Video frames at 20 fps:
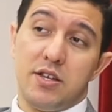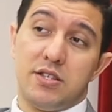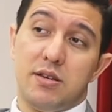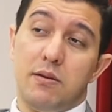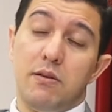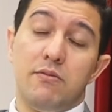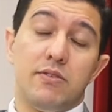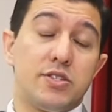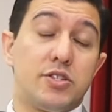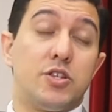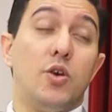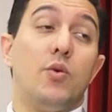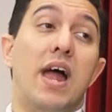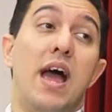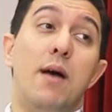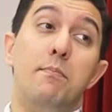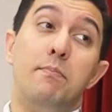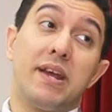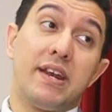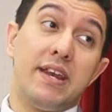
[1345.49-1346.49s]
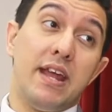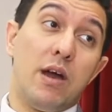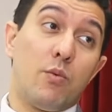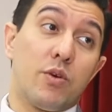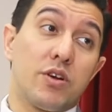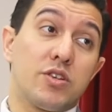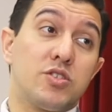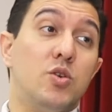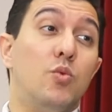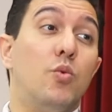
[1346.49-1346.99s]
some of us don't have big
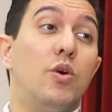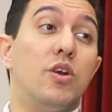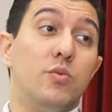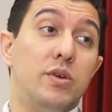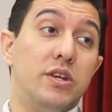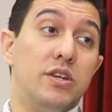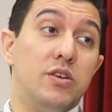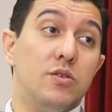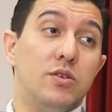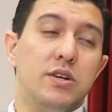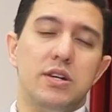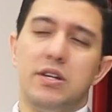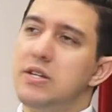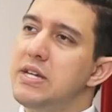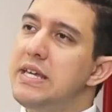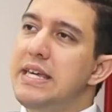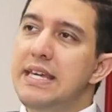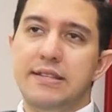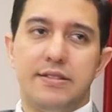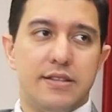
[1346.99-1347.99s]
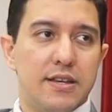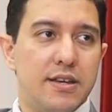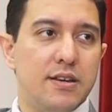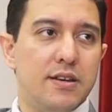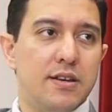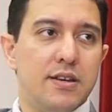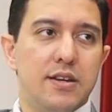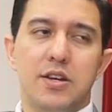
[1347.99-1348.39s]
networks, so what do we do? Easy.